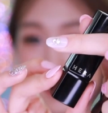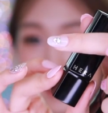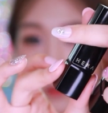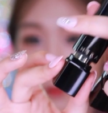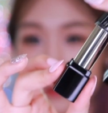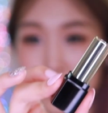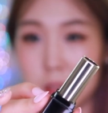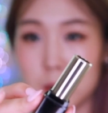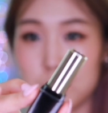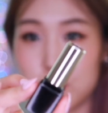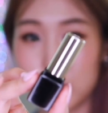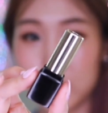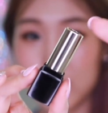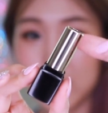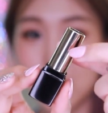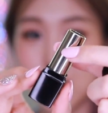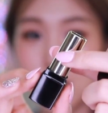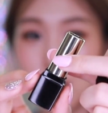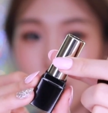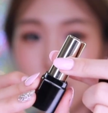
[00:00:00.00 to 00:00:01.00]
it's a really
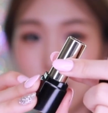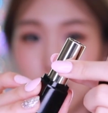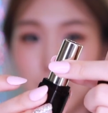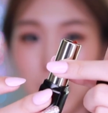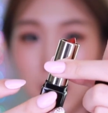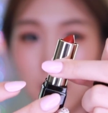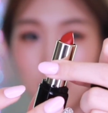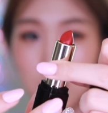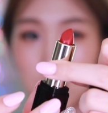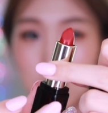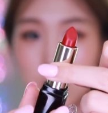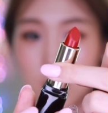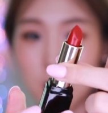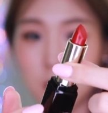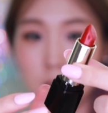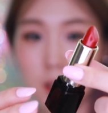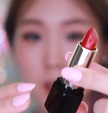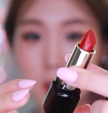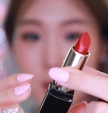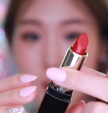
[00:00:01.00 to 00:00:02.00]
pretty
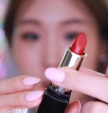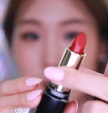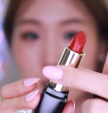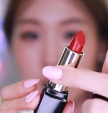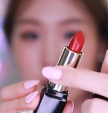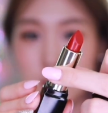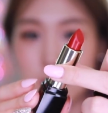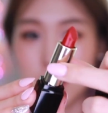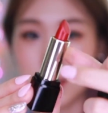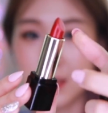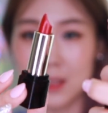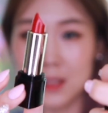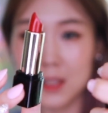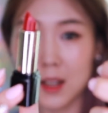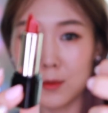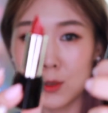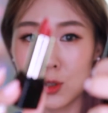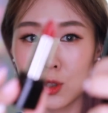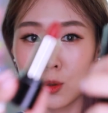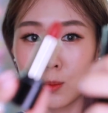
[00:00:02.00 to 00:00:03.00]
packaging that doesn't
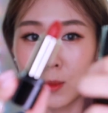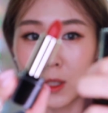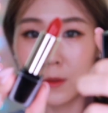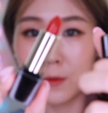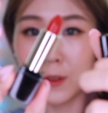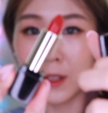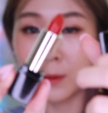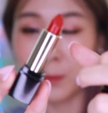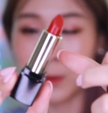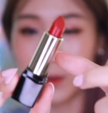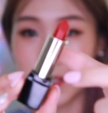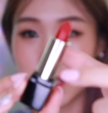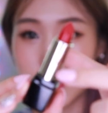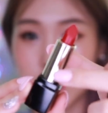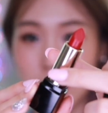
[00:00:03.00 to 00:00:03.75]
have too much fingerprint